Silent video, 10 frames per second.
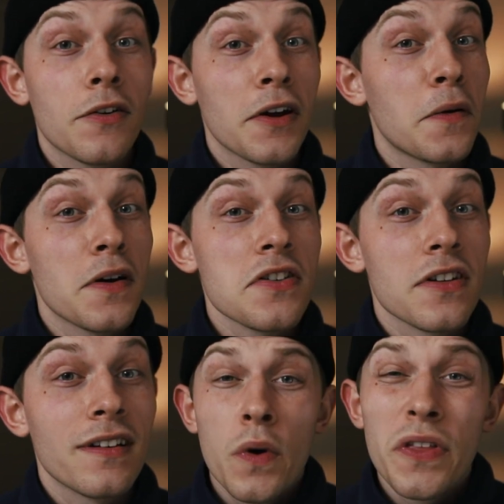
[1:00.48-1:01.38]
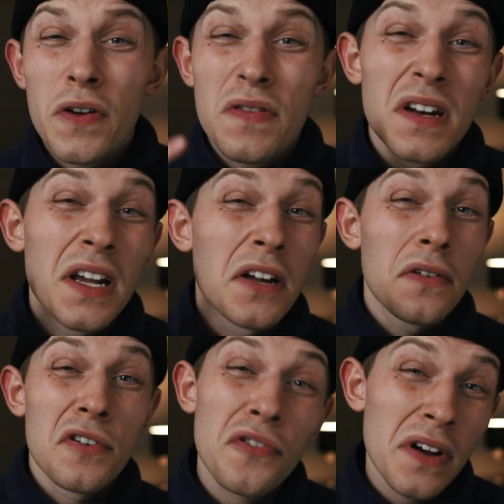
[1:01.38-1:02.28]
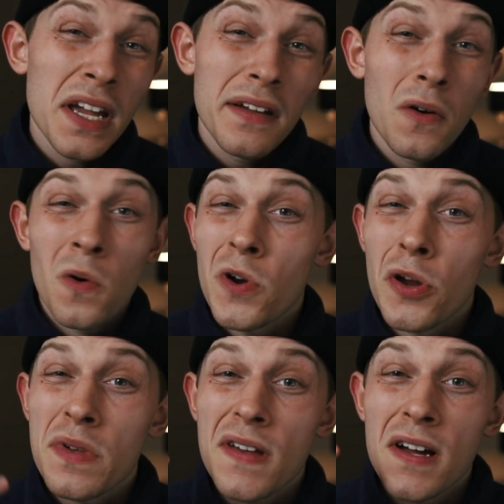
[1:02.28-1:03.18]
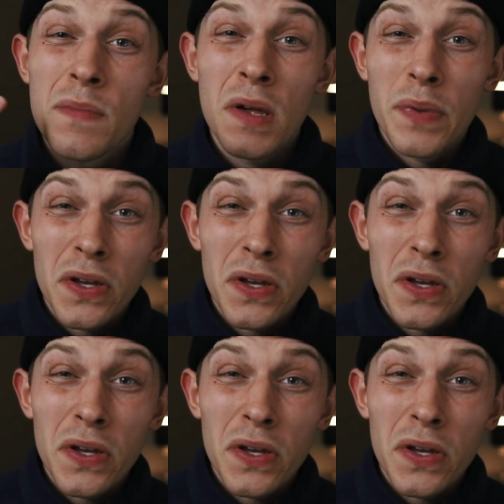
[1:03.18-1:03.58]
Great question. Whether you're sitting under a tree, or you're beside a big